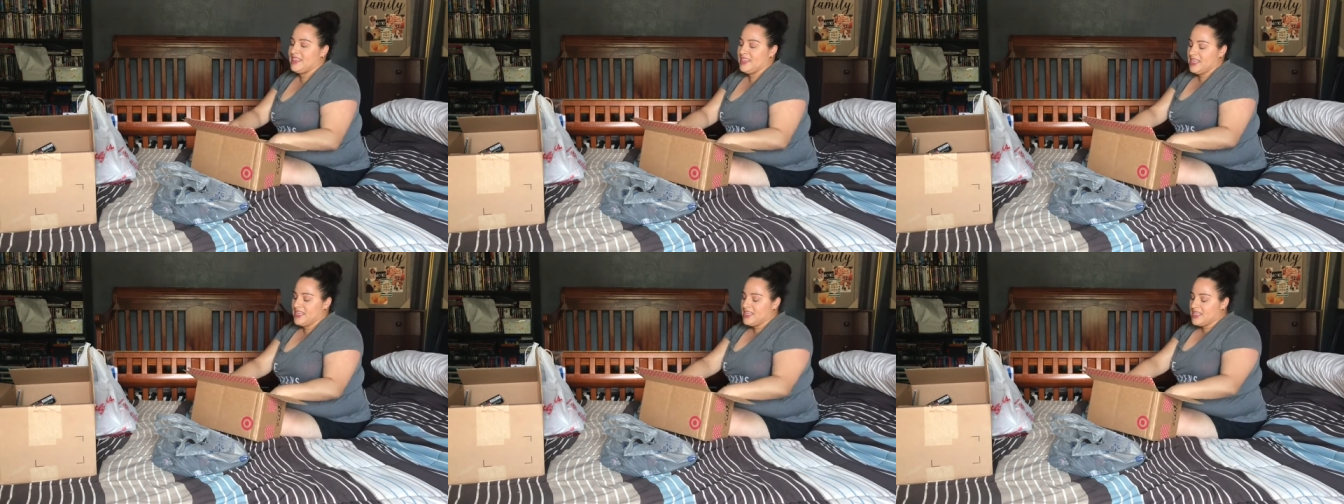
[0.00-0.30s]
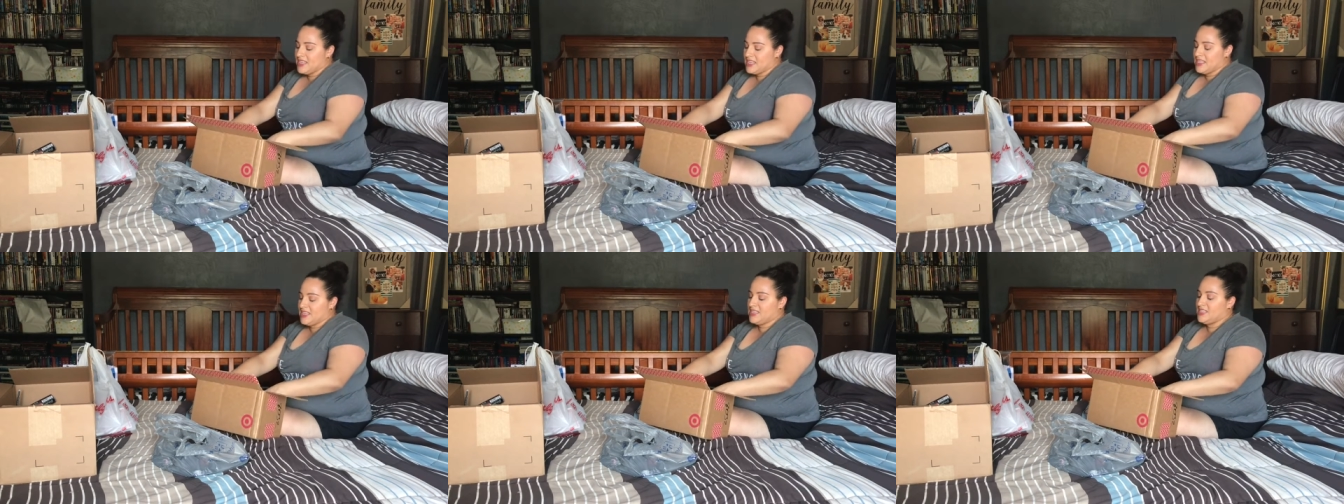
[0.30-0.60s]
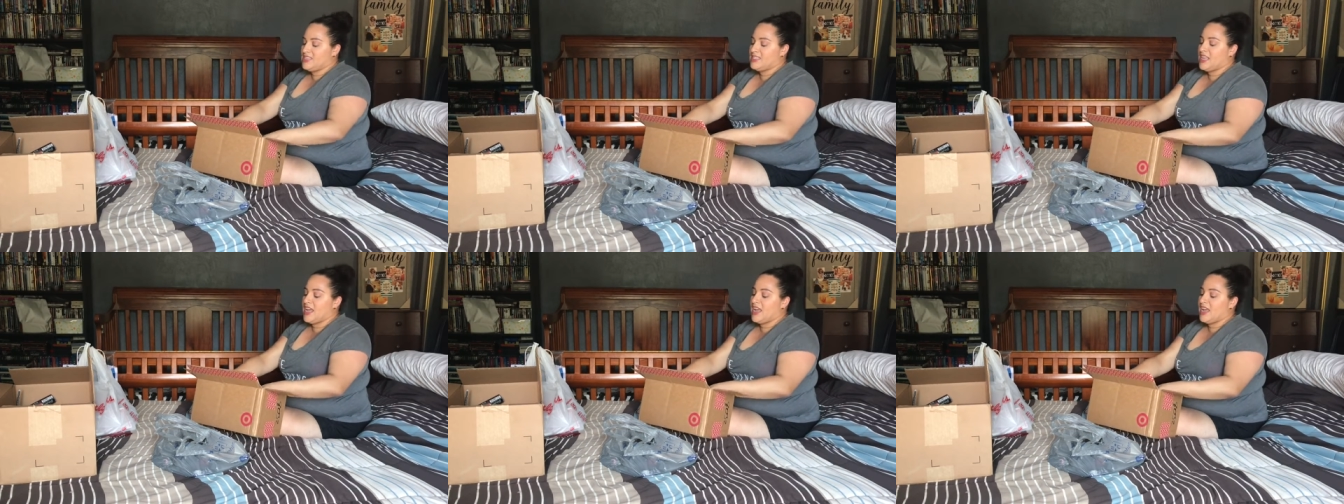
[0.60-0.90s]

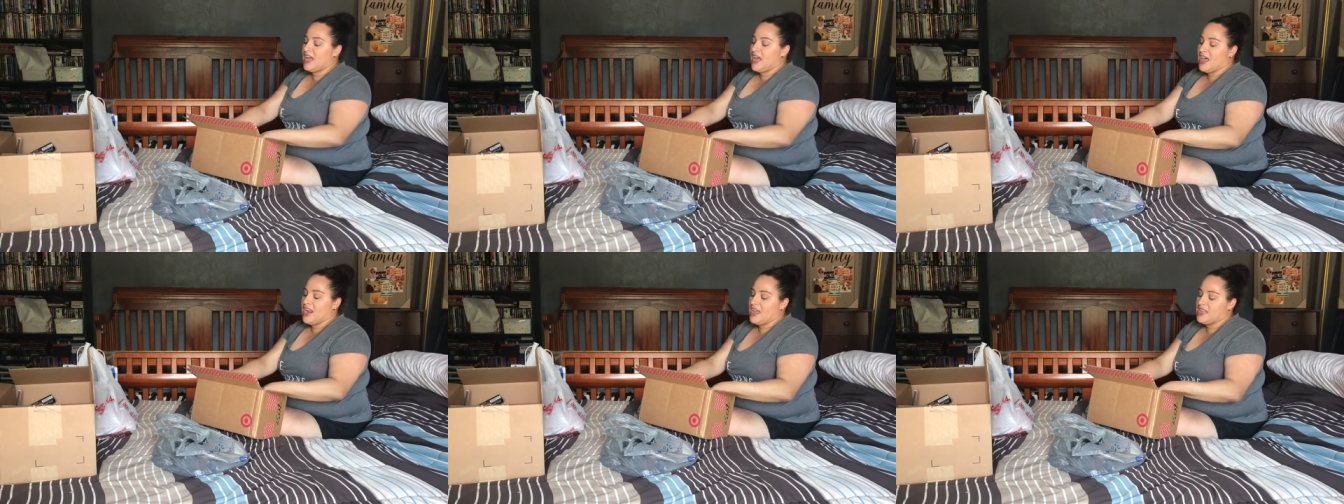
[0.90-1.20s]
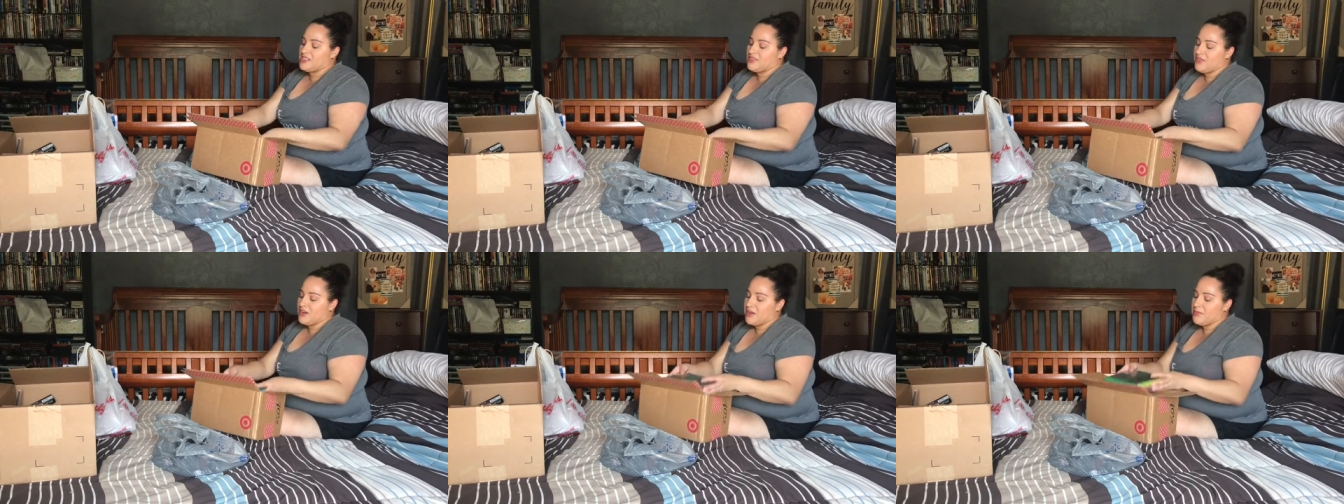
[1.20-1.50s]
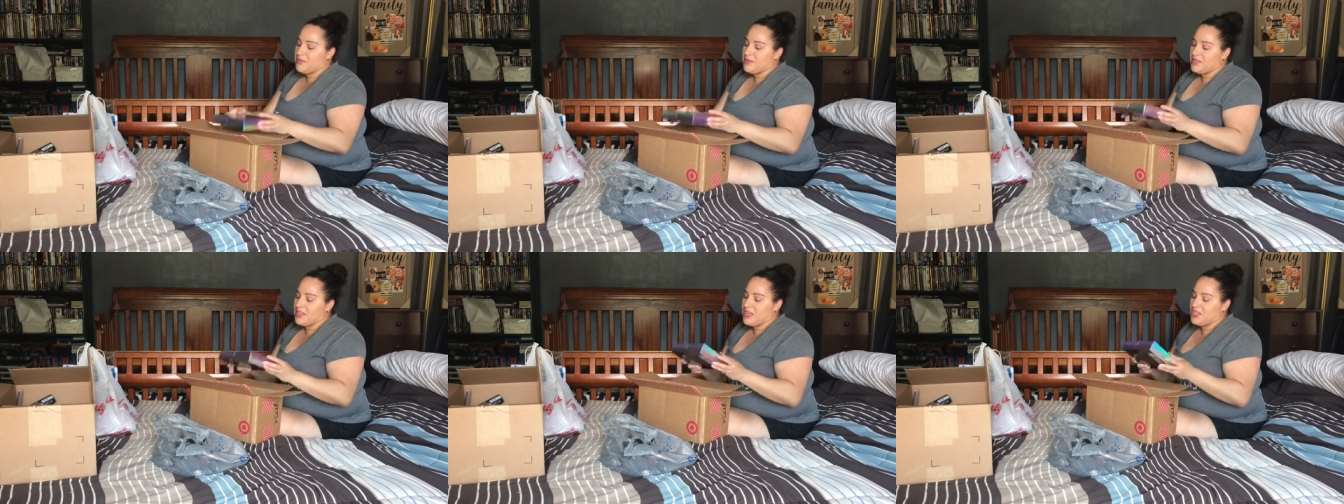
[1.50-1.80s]
this I got as a
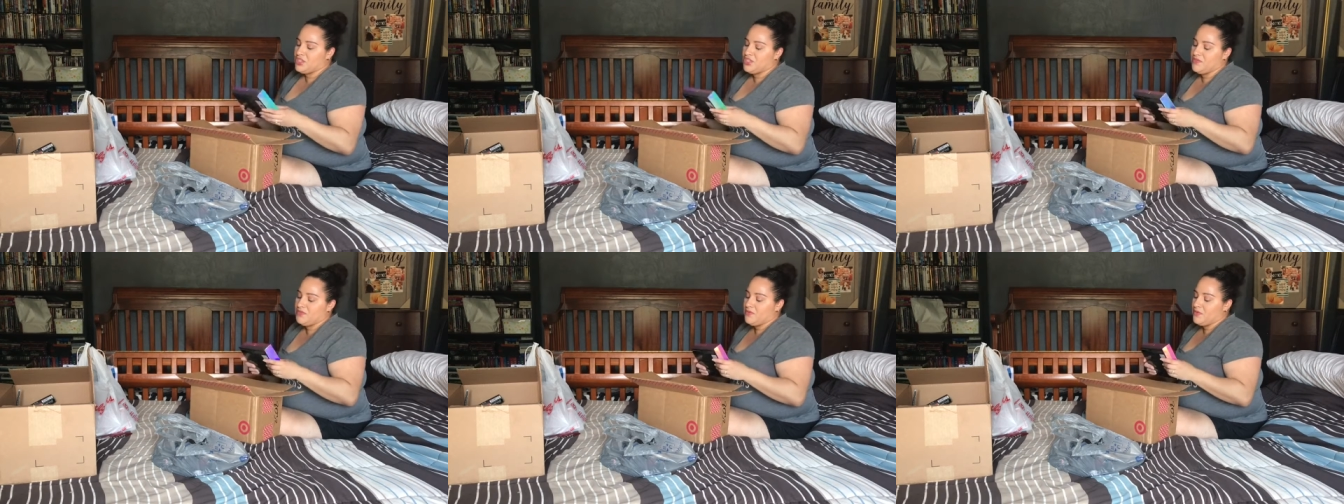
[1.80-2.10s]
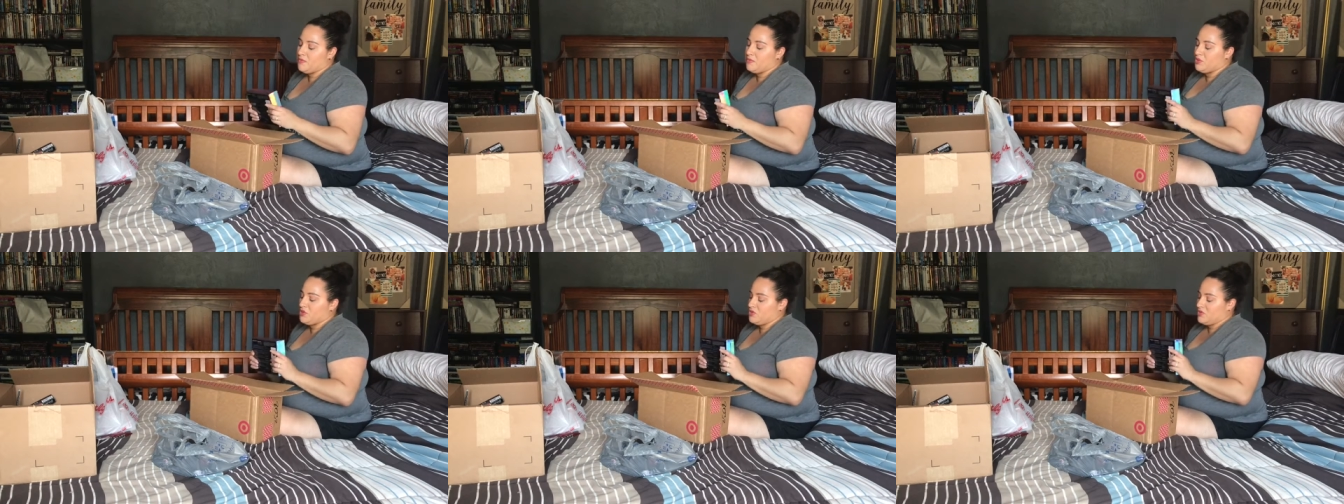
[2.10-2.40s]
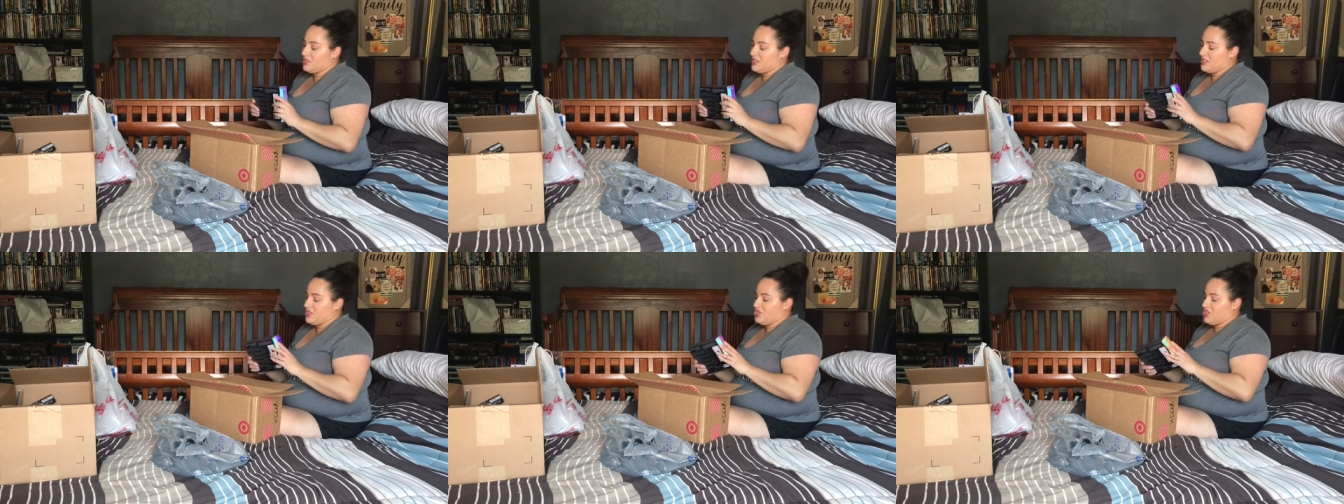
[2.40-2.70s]
recommendation from
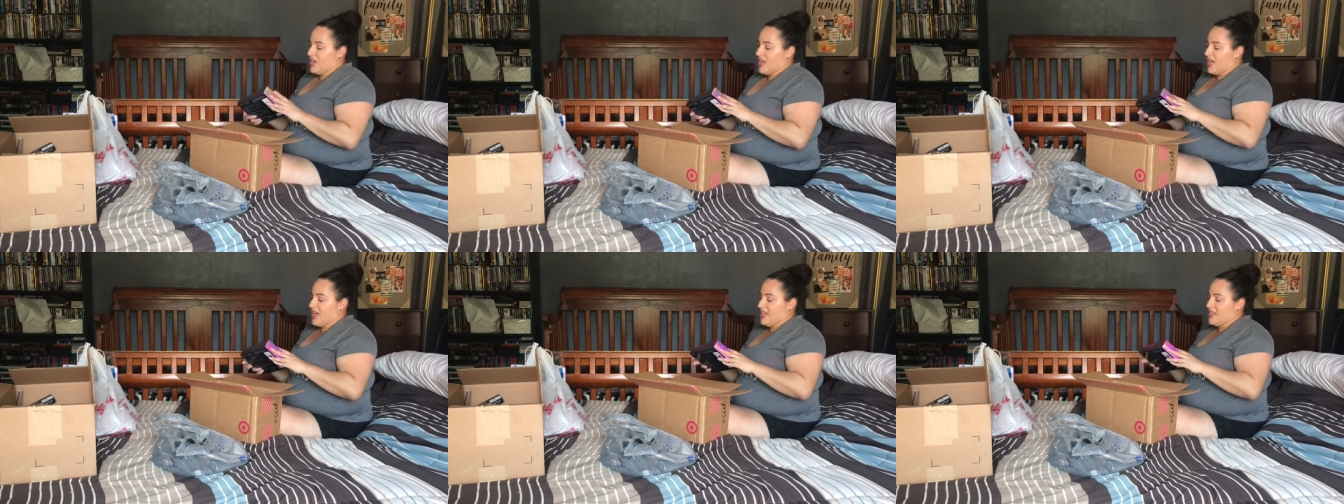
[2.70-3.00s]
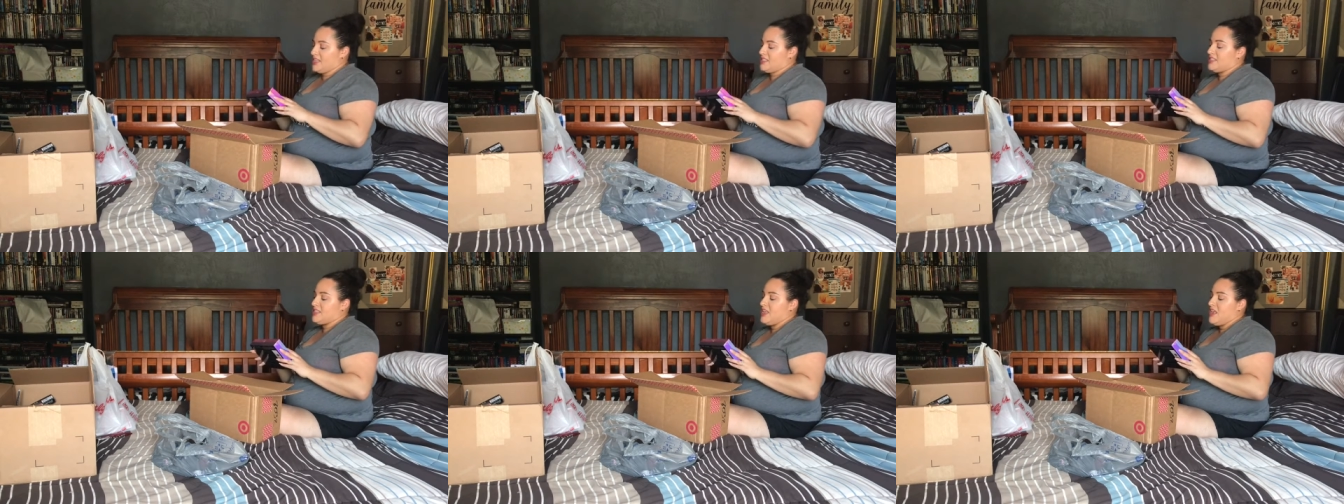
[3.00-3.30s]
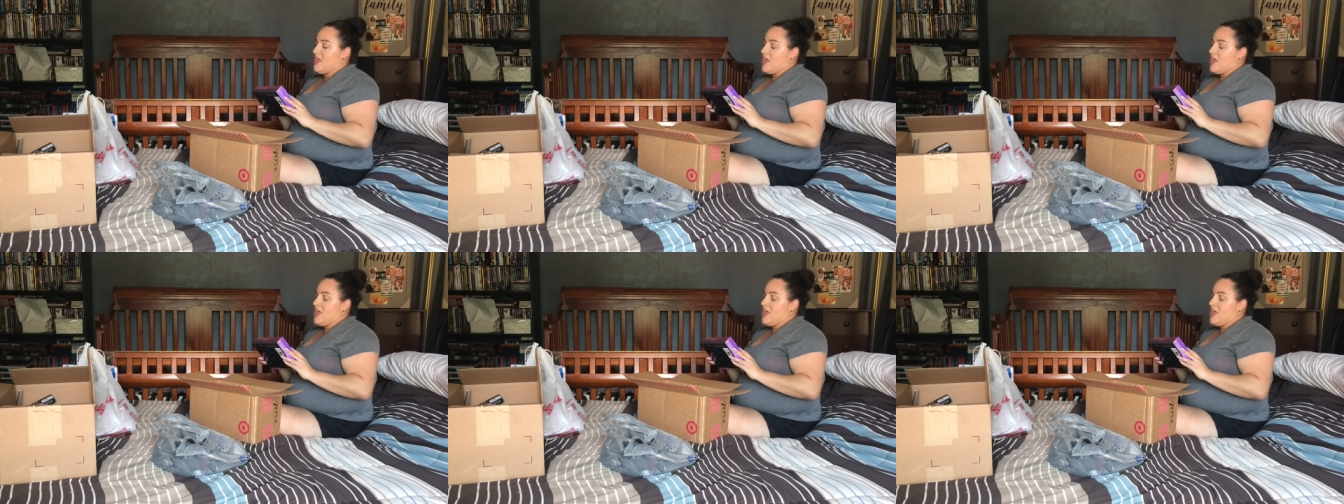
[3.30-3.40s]
Juicy Jazz.